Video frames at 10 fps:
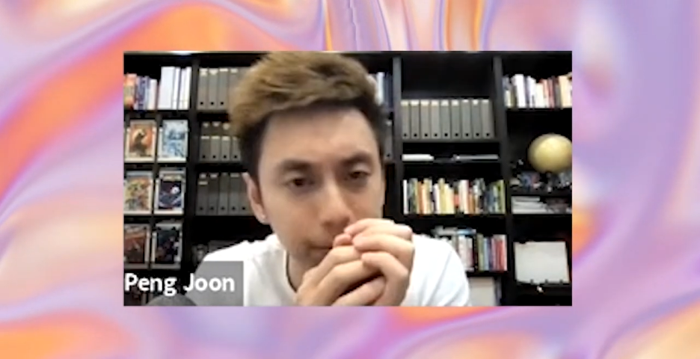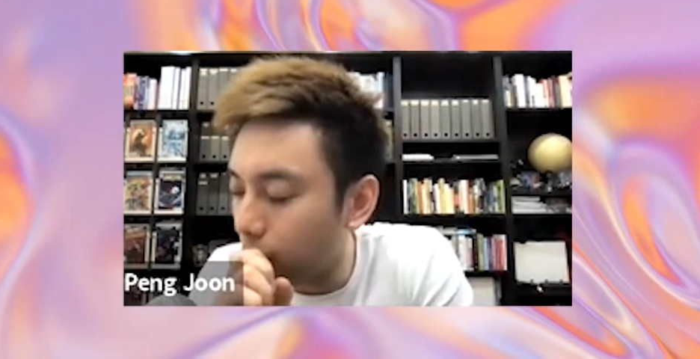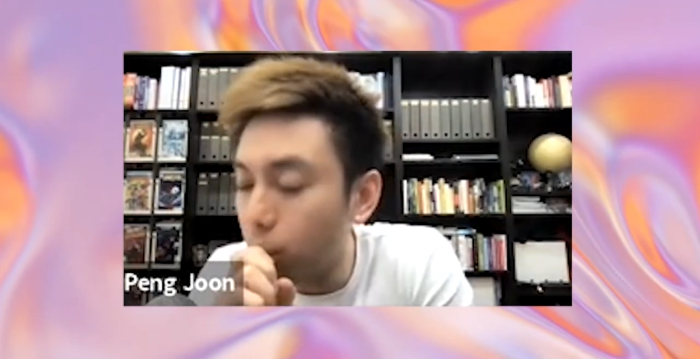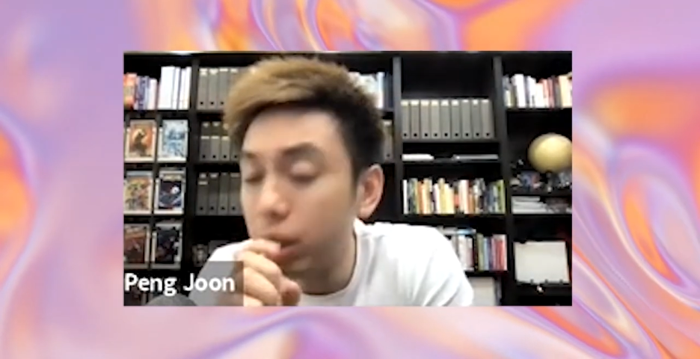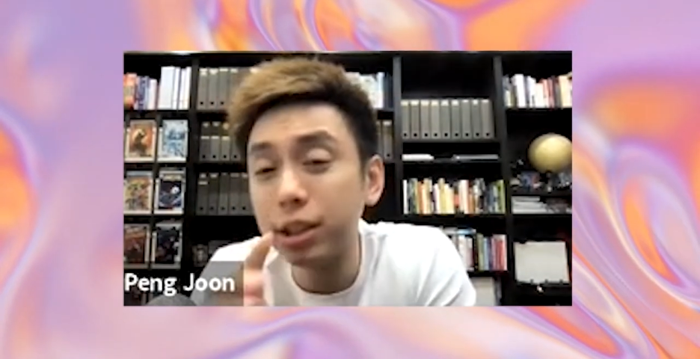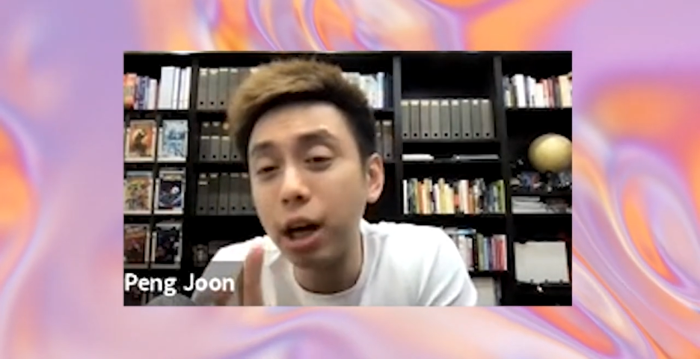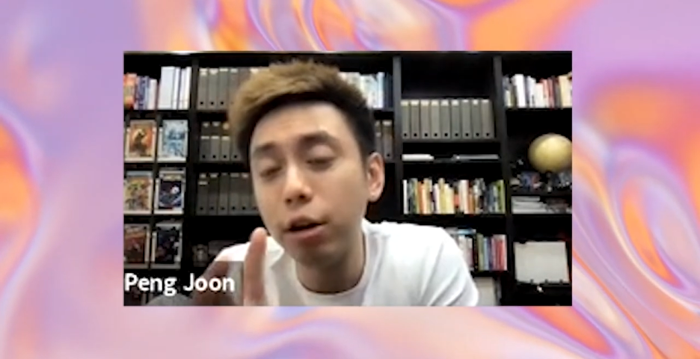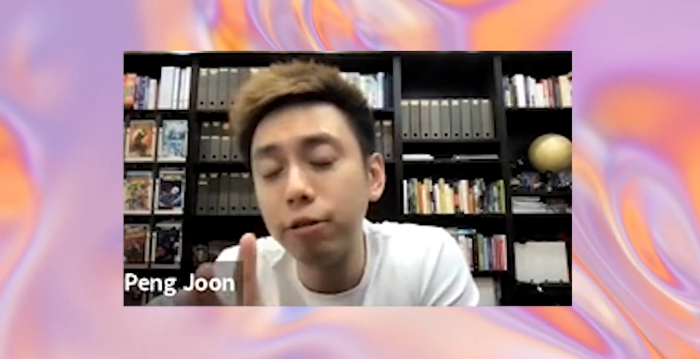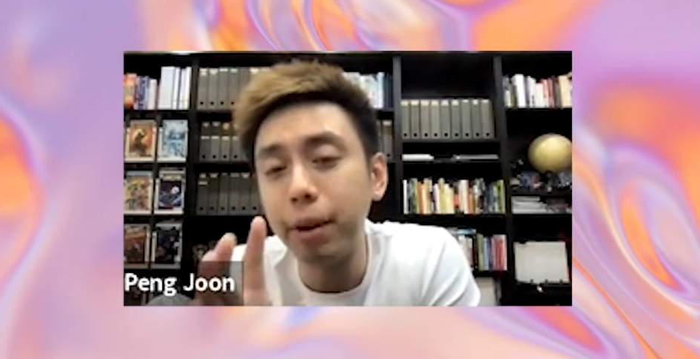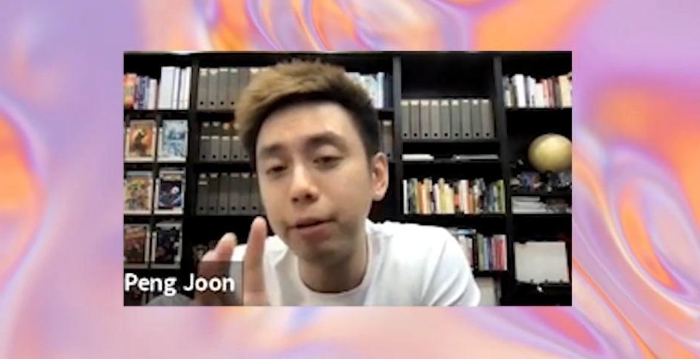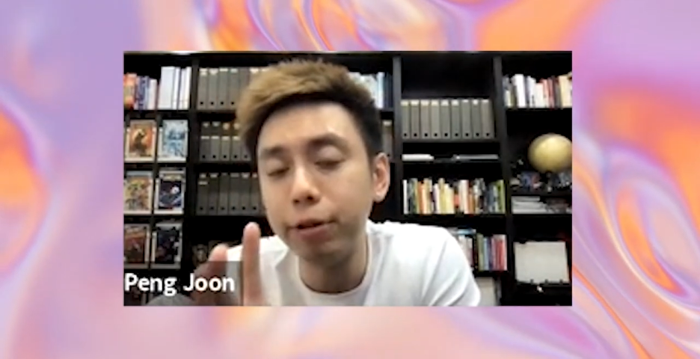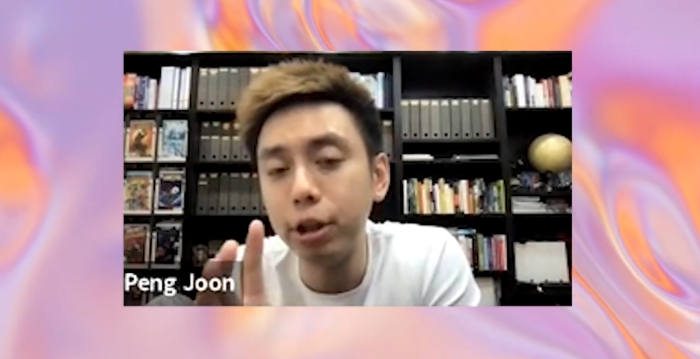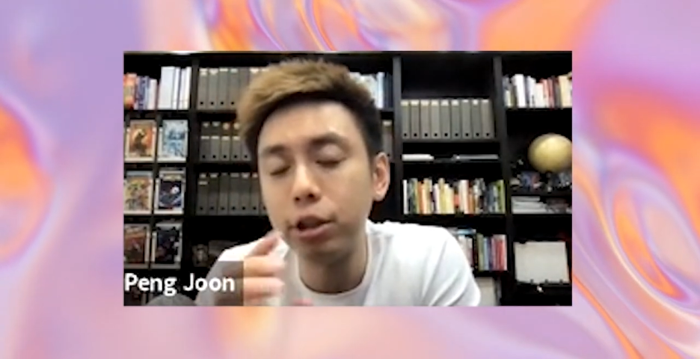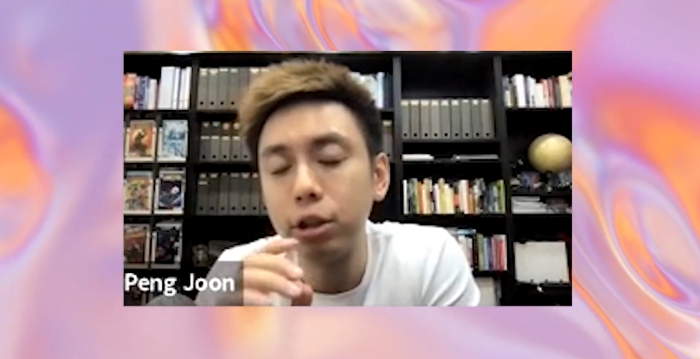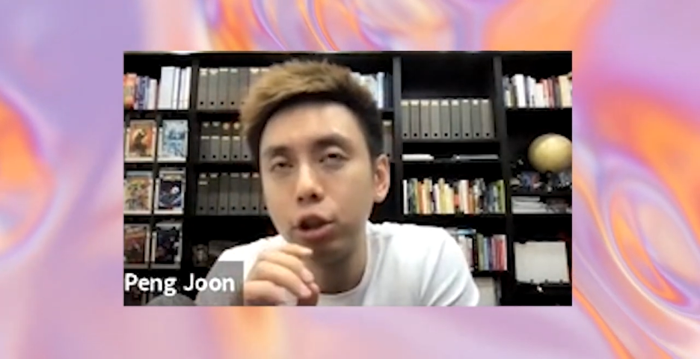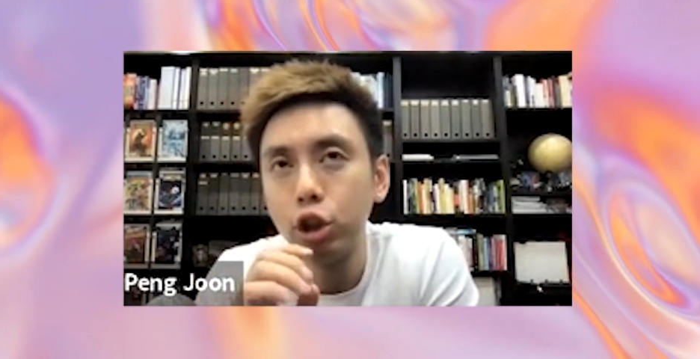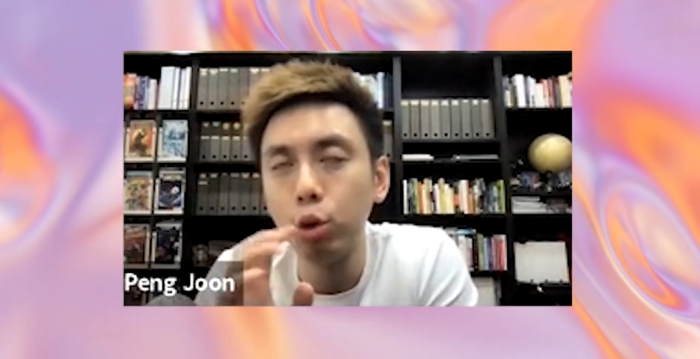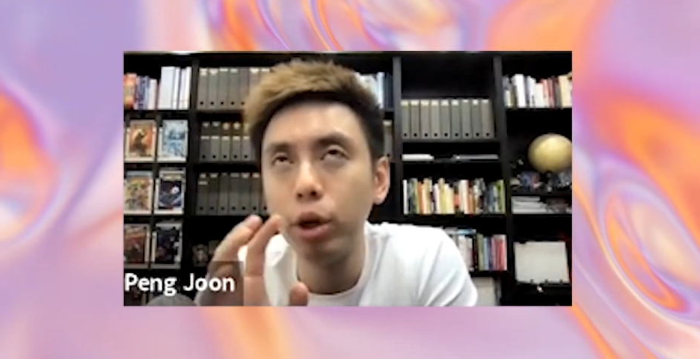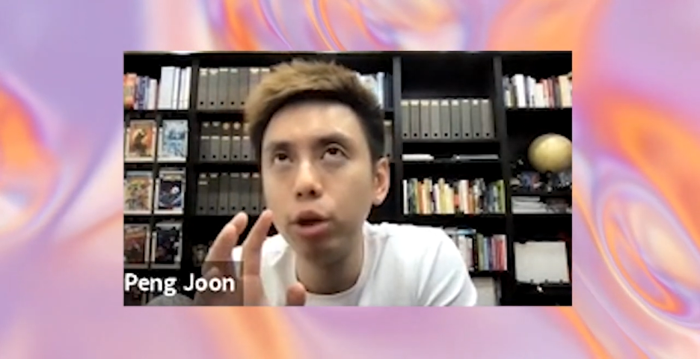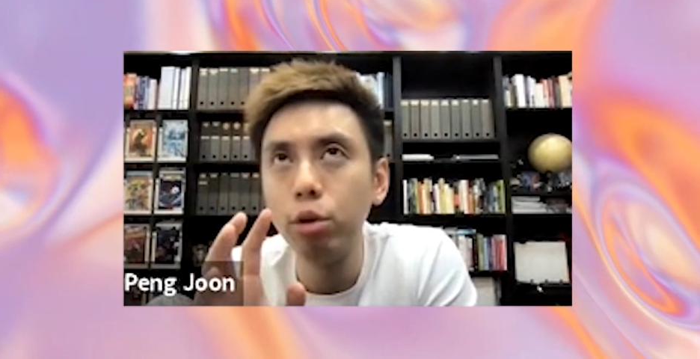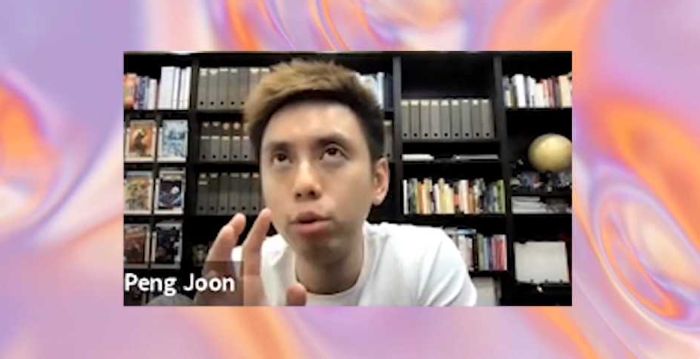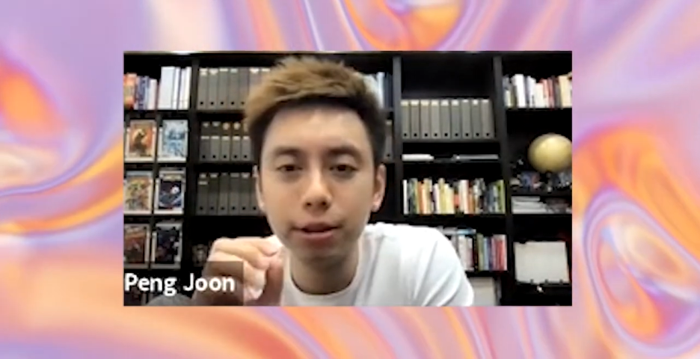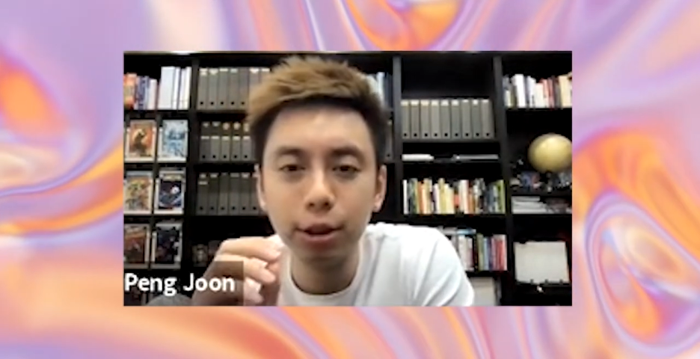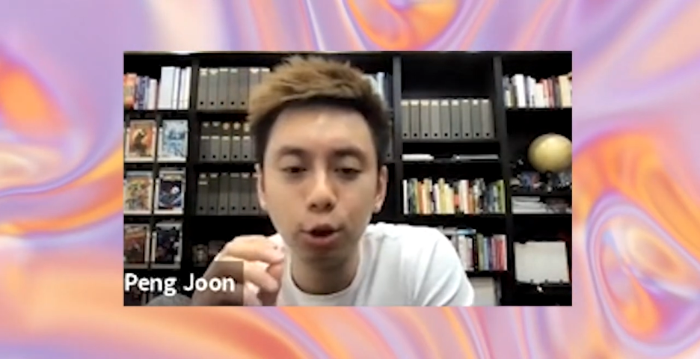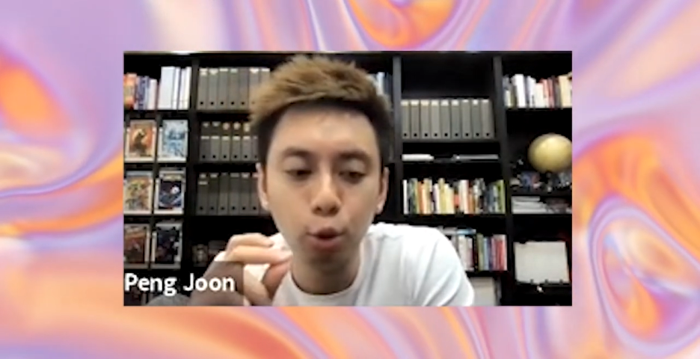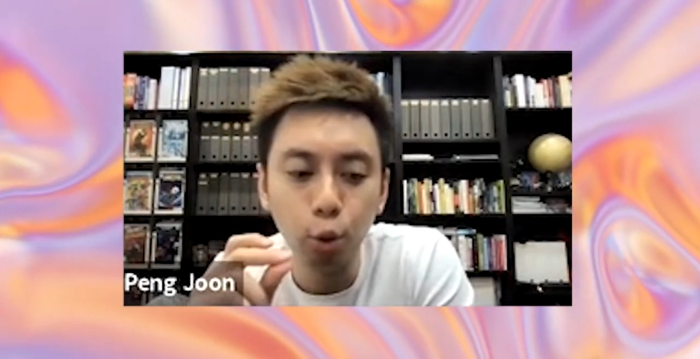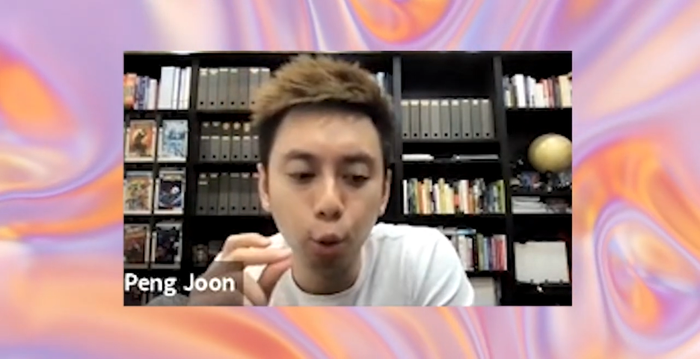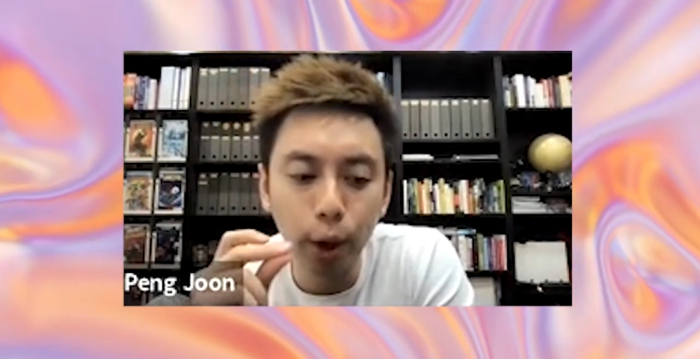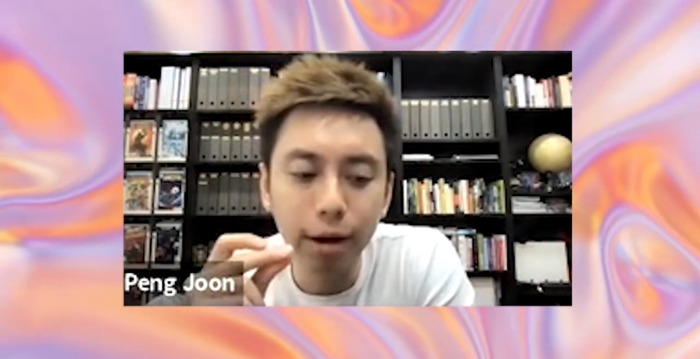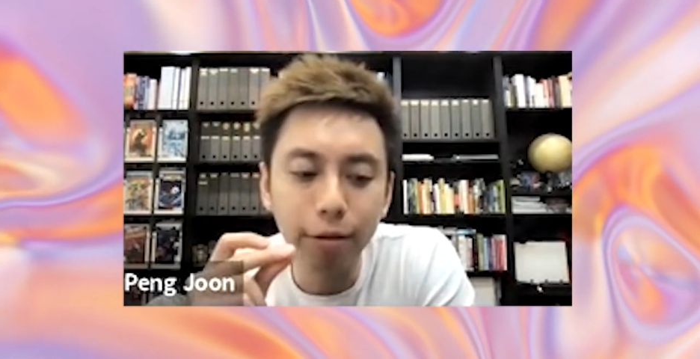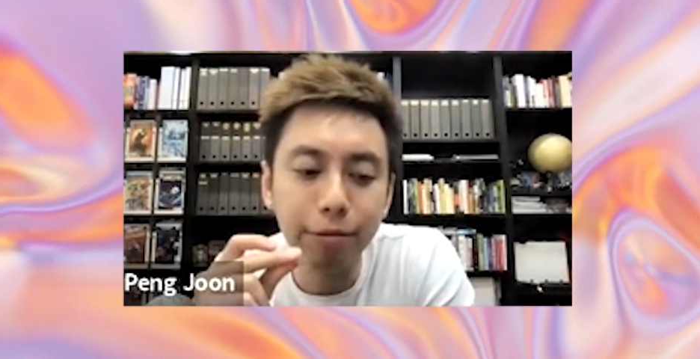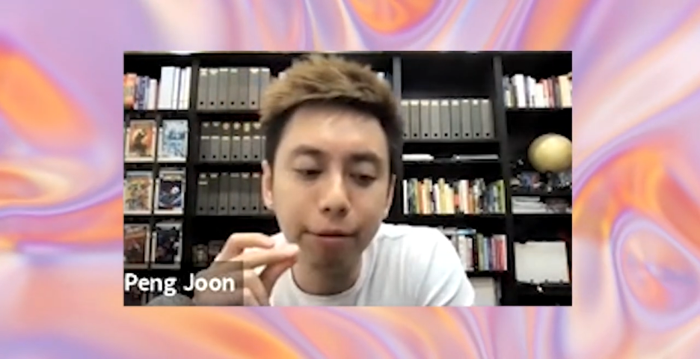I want to start off by first showing you this way of